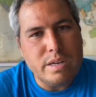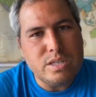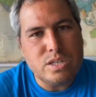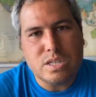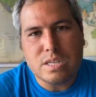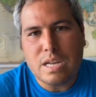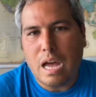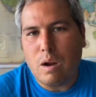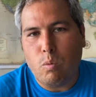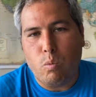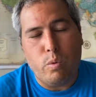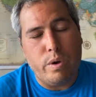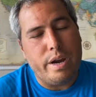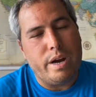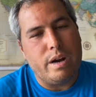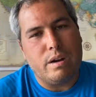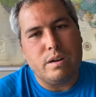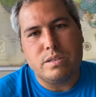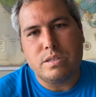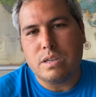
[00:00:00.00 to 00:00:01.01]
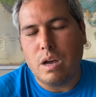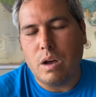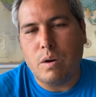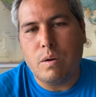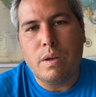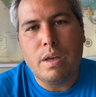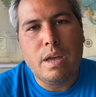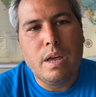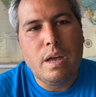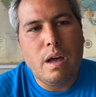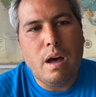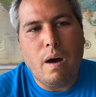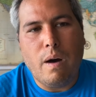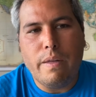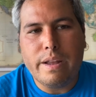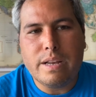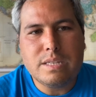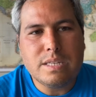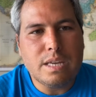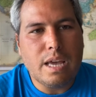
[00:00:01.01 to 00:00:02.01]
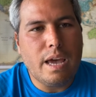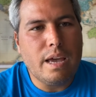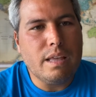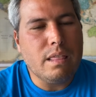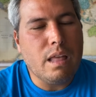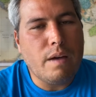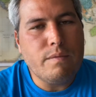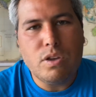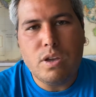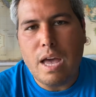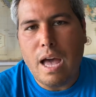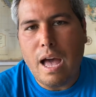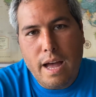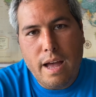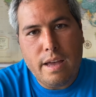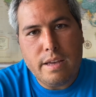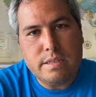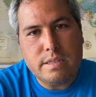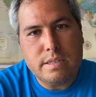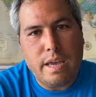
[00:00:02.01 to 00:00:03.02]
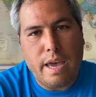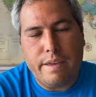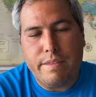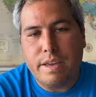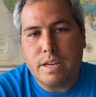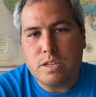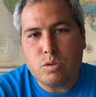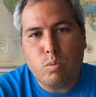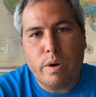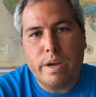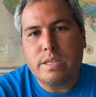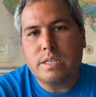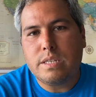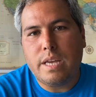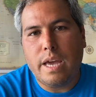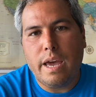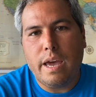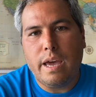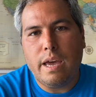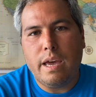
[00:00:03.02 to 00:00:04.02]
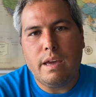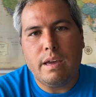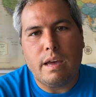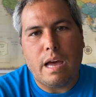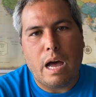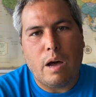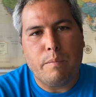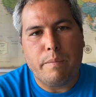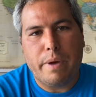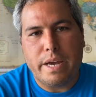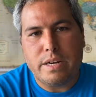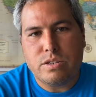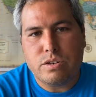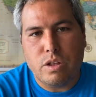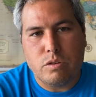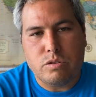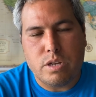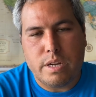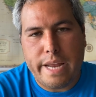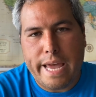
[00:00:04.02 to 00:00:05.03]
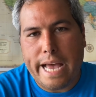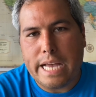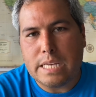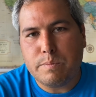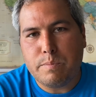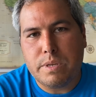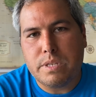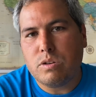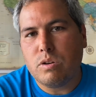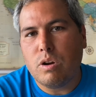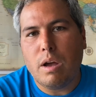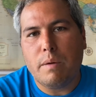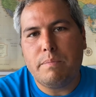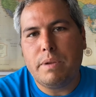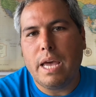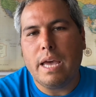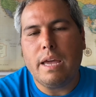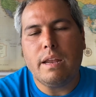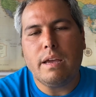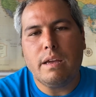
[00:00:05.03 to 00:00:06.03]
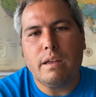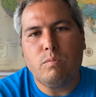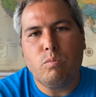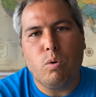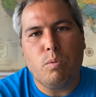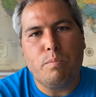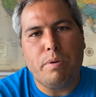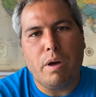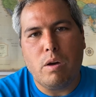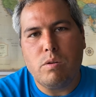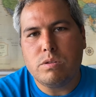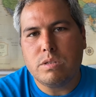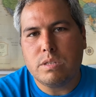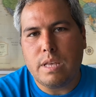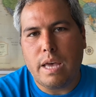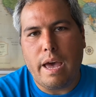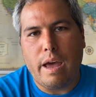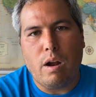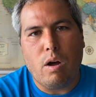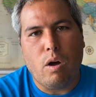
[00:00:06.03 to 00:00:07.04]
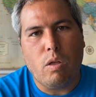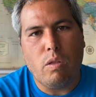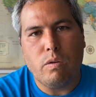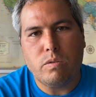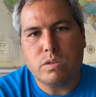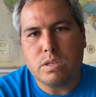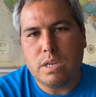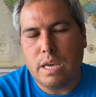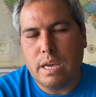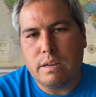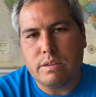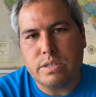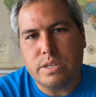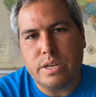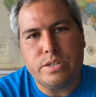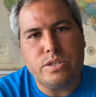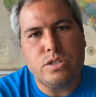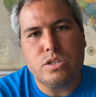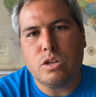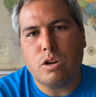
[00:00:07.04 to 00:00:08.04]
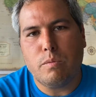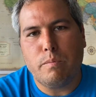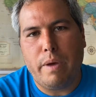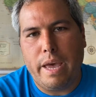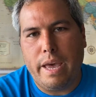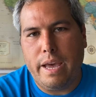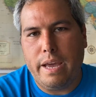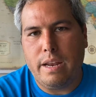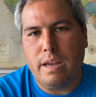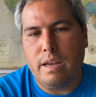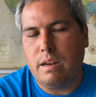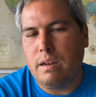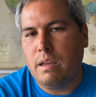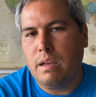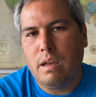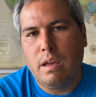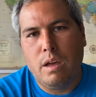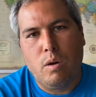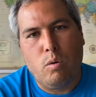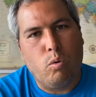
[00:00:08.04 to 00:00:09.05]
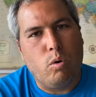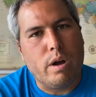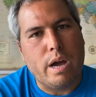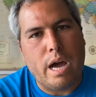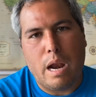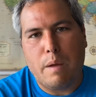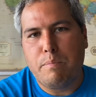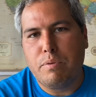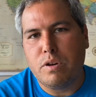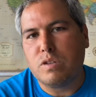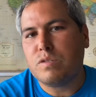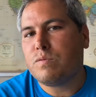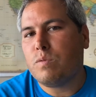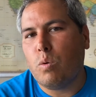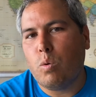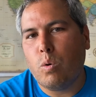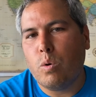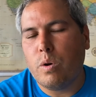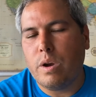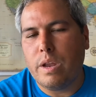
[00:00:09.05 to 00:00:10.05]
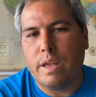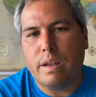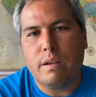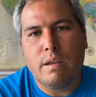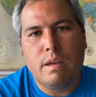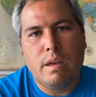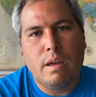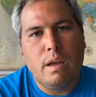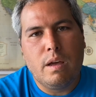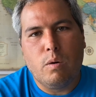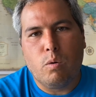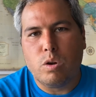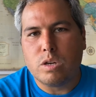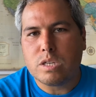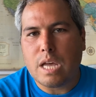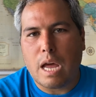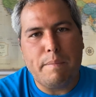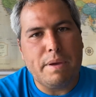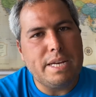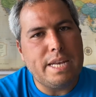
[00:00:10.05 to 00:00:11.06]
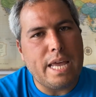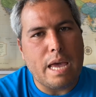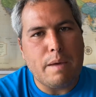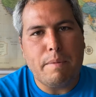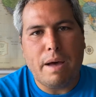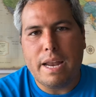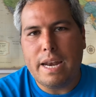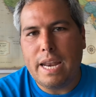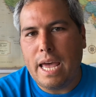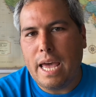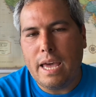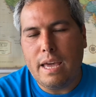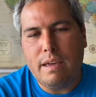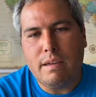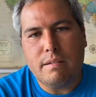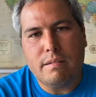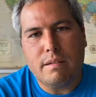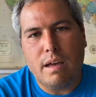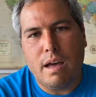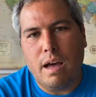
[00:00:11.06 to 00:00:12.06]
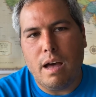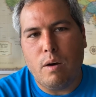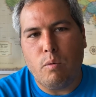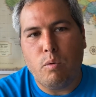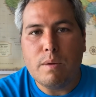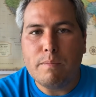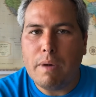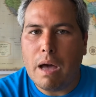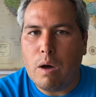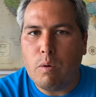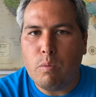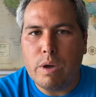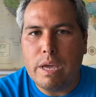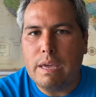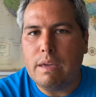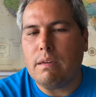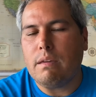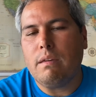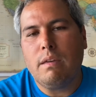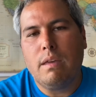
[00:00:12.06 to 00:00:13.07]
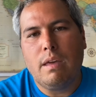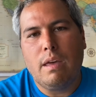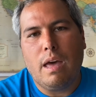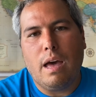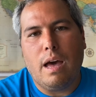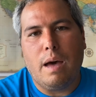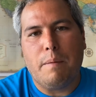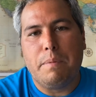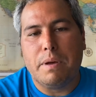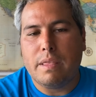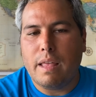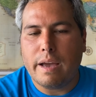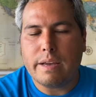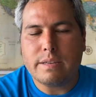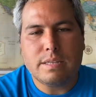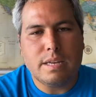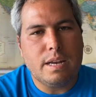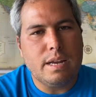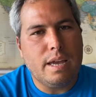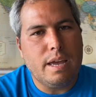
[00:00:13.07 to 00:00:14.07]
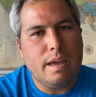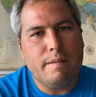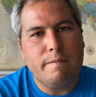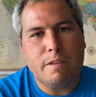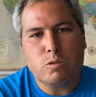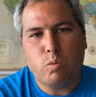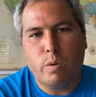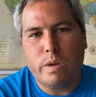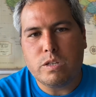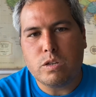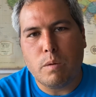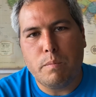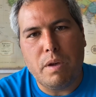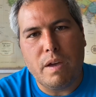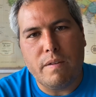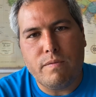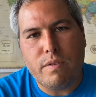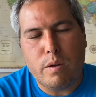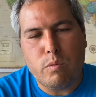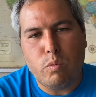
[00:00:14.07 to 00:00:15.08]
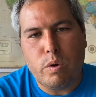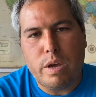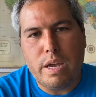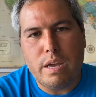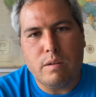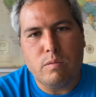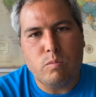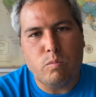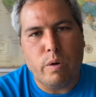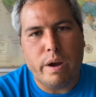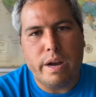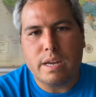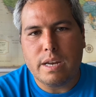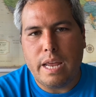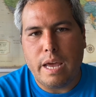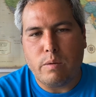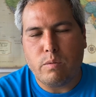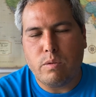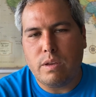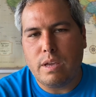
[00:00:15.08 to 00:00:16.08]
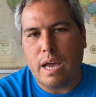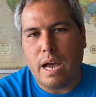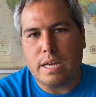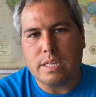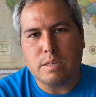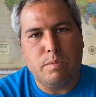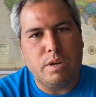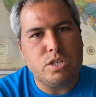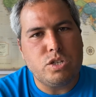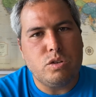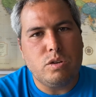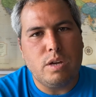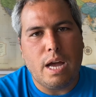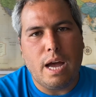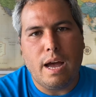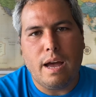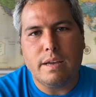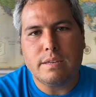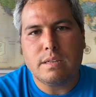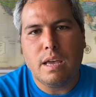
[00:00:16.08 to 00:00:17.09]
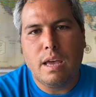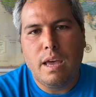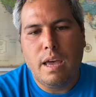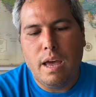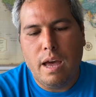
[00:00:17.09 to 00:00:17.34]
It's just kind of weird. So all I'd say, love you guys. Hey, this Wednesday, I'll make sure those announcements are updated. We'll post that, all those key decisions are made, and we'll kind of push forward and well, it's going to be day by day, uh, week by week. Uh, but like I said again, this week's going to be a fun week. Ready to connect you guys. I miss you guys.